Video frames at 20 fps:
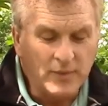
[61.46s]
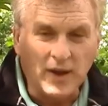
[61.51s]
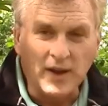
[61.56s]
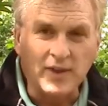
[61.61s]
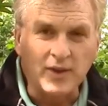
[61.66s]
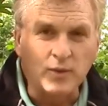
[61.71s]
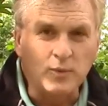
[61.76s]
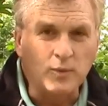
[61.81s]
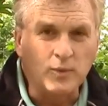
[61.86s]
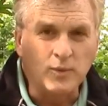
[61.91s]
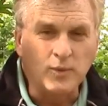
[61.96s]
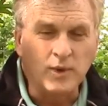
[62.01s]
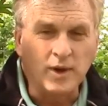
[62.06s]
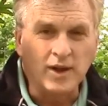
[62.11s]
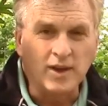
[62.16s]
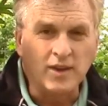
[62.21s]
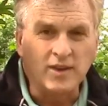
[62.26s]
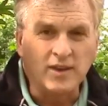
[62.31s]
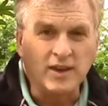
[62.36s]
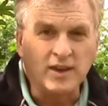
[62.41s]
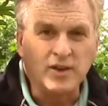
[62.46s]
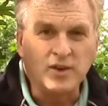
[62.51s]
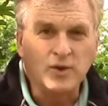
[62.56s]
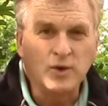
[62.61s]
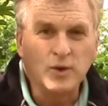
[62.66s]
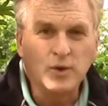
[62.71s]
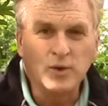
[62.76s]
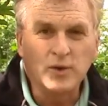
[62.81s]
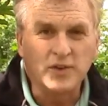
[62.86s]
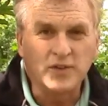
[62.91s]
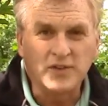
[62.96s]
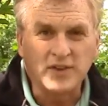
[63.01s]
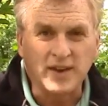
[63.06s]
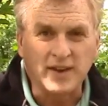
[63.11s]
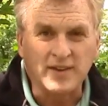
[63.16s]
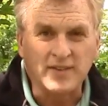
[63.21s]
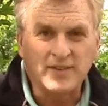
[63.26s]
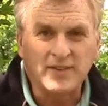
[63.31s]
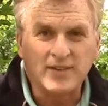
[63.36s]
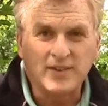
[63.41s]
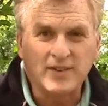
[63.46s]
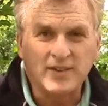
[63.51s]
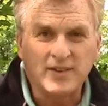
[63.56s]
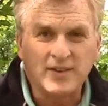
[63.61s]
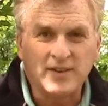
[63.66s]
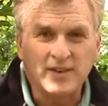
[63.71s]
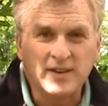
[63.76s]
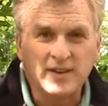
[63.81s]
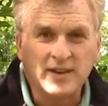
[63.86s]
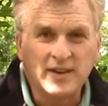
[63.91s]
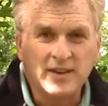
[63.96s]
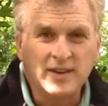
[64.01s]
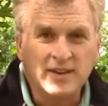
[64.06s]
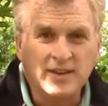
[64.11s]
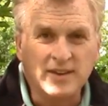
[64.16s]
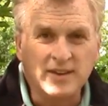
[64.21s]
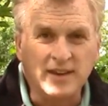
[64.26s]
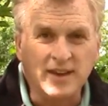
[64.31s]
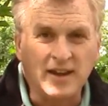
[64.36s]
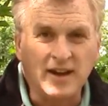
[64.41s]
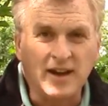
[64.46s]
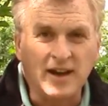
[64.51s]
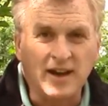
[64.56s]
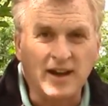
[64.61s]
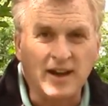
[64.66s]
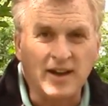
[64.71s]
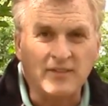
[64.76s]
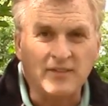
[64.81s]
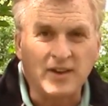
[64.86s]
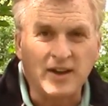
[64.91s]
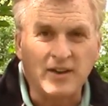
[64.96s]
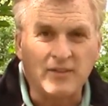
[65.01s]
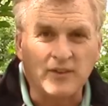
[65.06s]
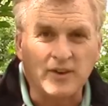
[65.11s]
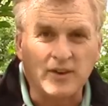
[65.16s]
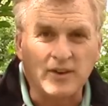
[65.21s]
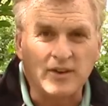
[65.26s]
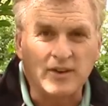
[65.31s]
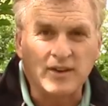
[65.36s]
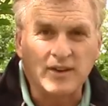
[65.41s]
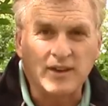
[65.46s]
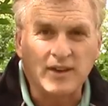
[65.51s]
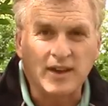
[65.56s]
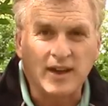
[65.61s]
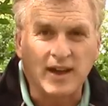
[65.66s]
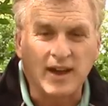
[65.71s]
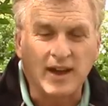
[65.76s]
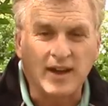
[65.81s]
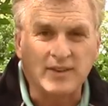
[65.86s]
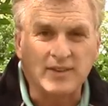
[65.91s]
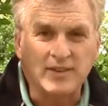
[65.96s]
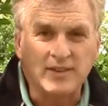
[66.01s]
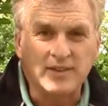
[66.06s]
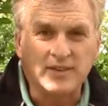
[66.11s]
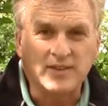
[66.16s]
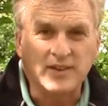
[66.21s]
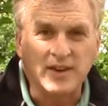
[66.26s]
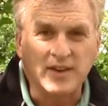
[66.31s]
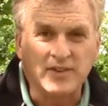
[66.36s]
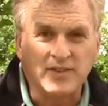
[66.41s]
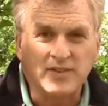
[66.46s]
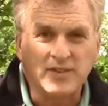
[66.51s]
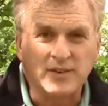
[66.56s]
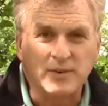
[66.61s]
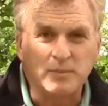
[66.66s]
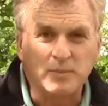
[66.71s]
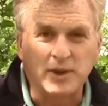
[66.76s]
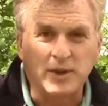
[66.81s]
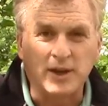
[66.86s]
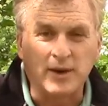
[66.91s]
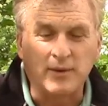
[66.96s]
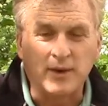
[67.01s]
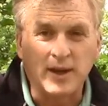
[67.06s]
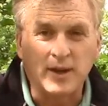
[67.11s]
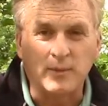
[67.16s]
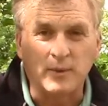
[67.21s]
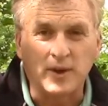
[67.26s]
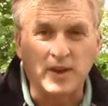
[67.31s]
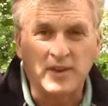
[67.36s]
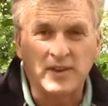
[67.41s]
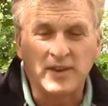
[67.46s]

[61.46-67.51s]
think one of the coolest tents that I have ever had the chance to play around with.